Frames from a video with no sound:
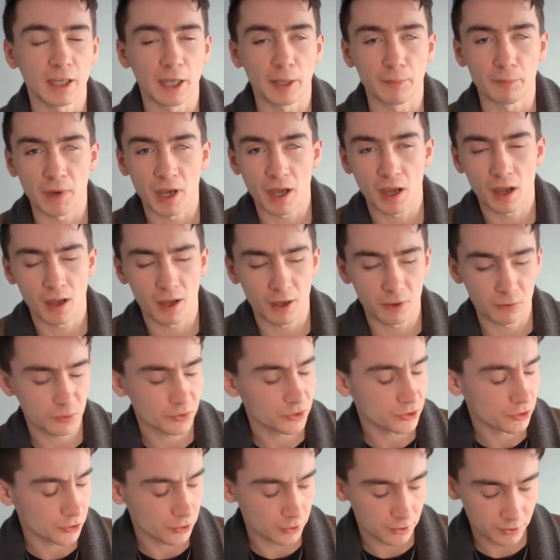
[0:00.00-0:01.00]
And my heart
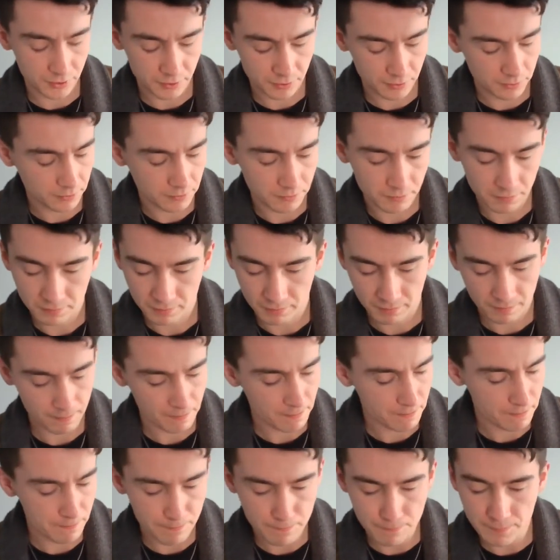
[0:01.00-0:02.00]
was just
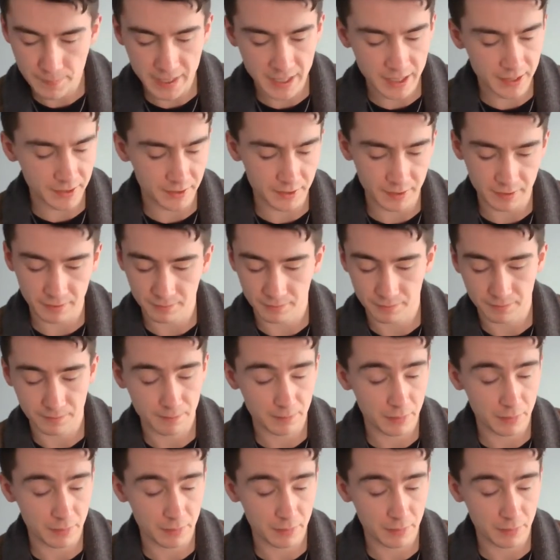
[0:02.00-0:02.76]
beating,